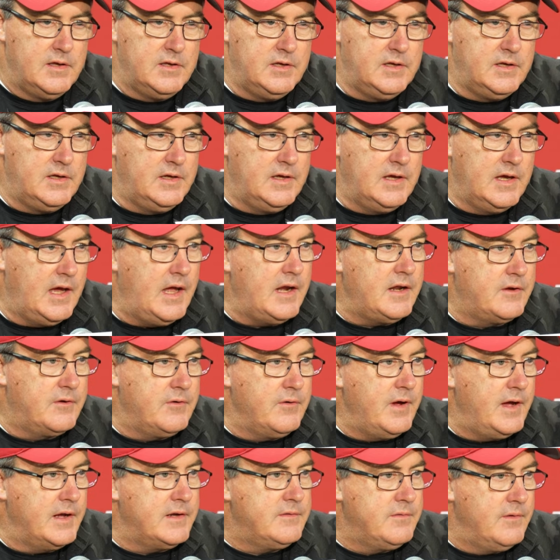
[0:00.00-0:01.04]
you got to
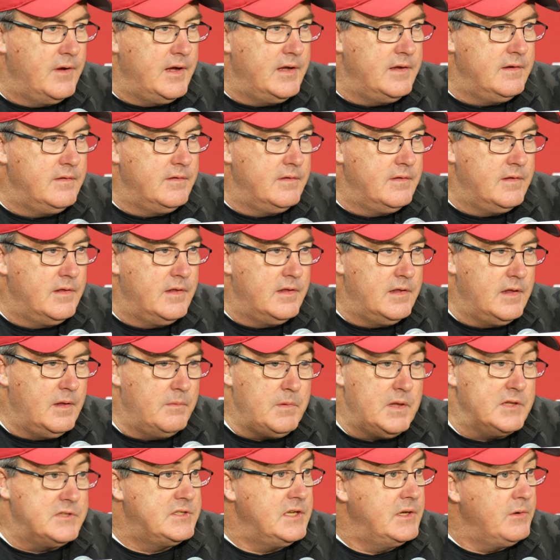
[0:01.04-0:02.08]
correct, right? I'm
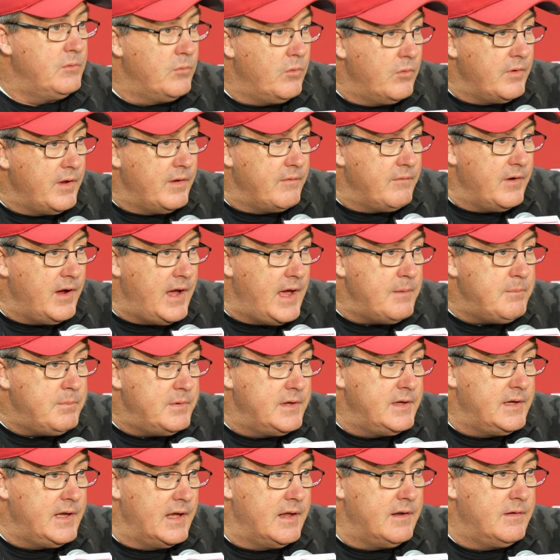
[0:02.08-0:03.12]
not saying it won't ever
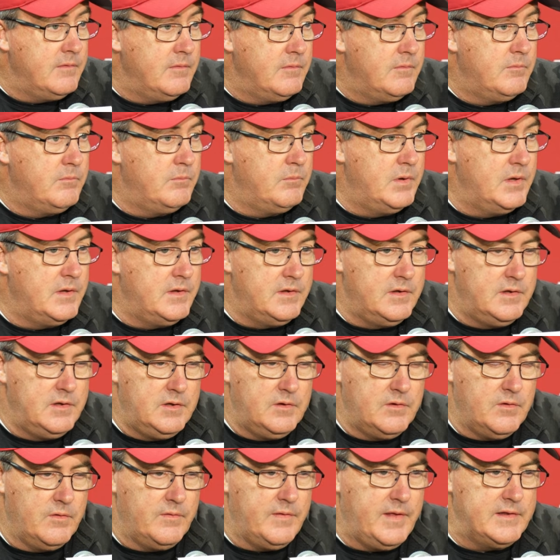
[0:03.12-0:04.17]
happen again, but,
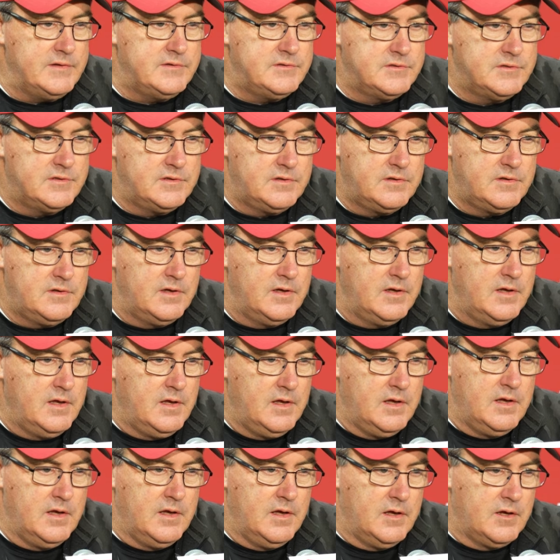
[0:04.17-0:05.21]
you know, that's
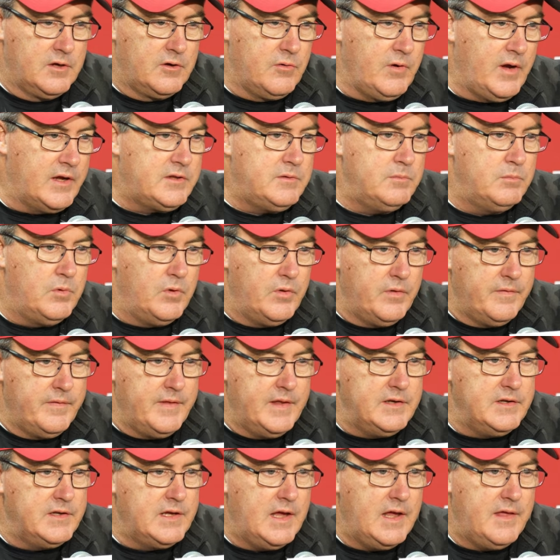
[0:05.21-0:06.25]
correctable. And
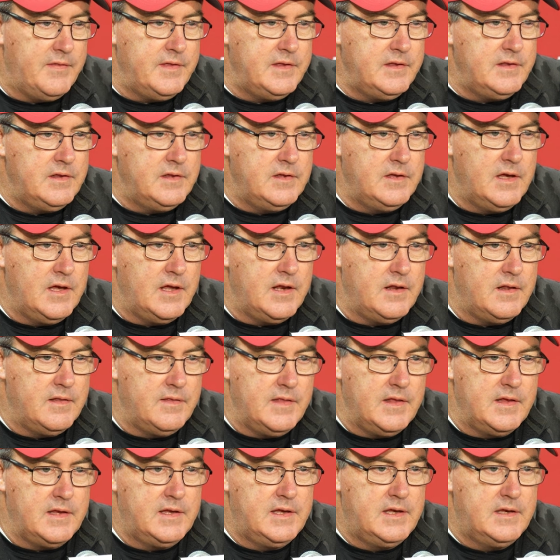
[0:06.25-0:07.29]
then I think you got to
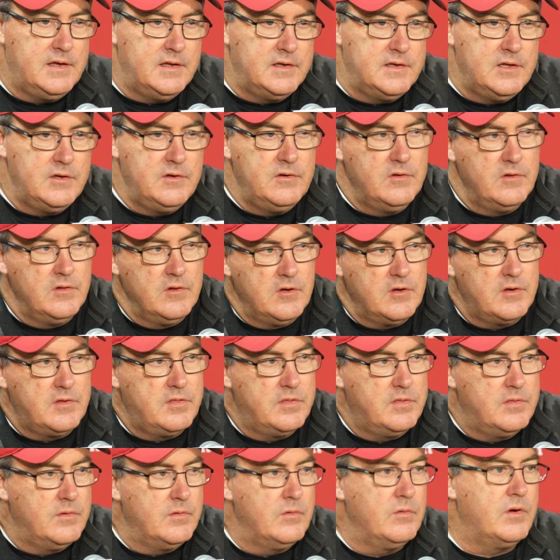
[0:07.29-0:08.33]
then continue to look,
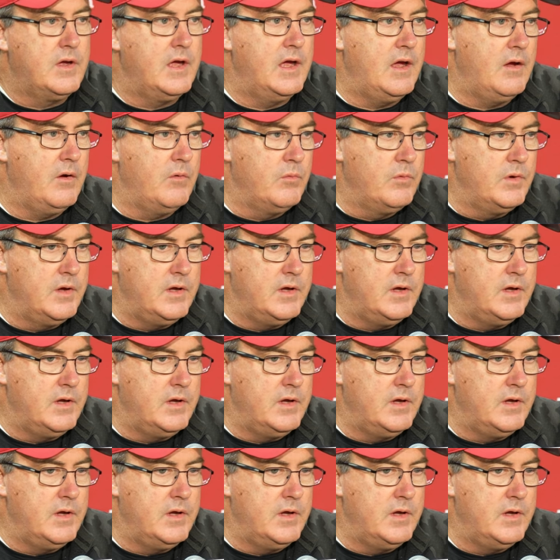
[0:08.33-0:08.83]
okay,